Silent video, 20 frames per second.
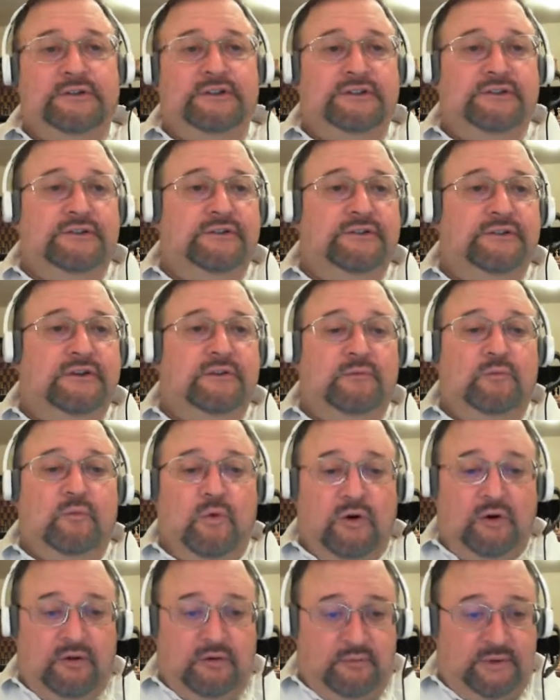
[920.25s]
you can
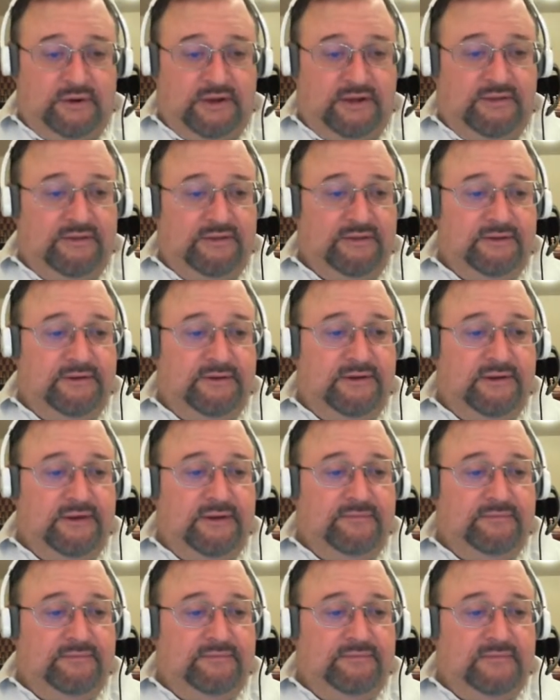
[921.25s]
work with.
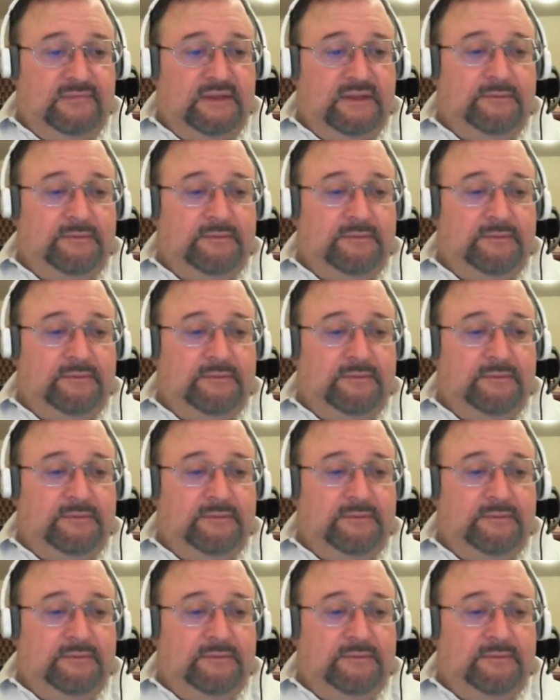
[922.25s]
Let me